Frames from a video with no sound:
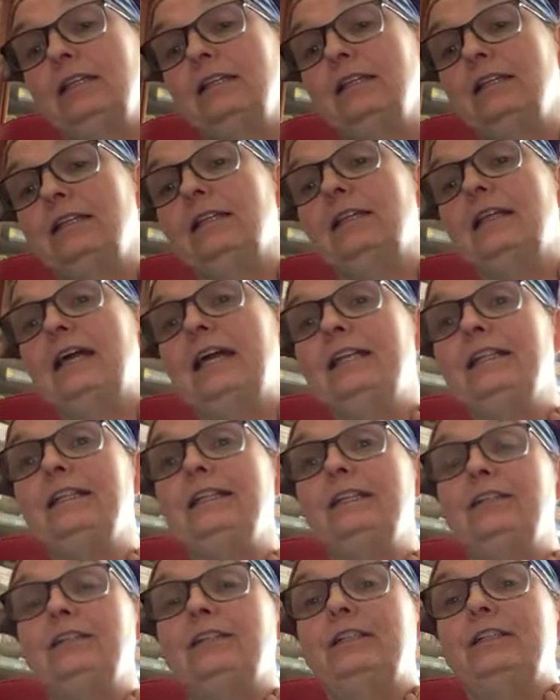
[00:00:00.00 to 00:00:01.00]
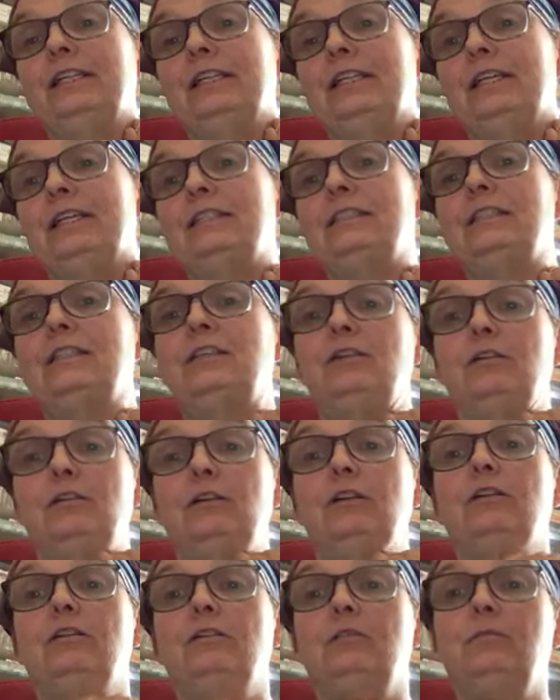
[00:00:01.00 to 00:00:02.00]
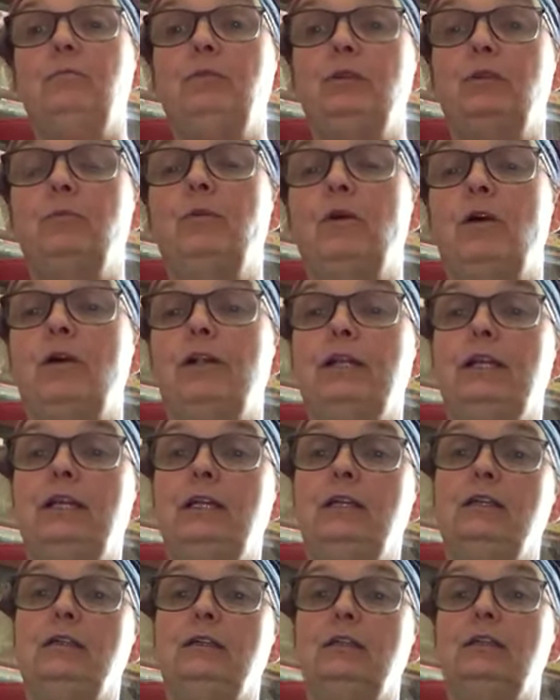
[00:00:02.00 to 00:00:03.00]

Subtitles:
then the likelihood is that your party